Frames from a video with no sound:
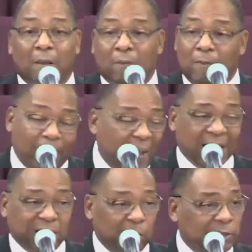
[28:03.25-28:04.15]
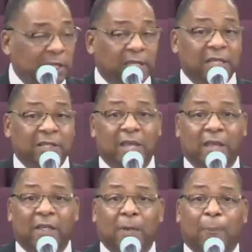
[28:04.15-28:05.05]
My pastor was here. He tell
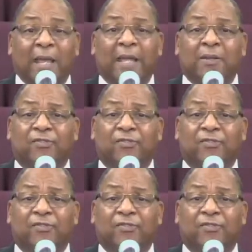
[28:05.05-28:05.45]
you the plan of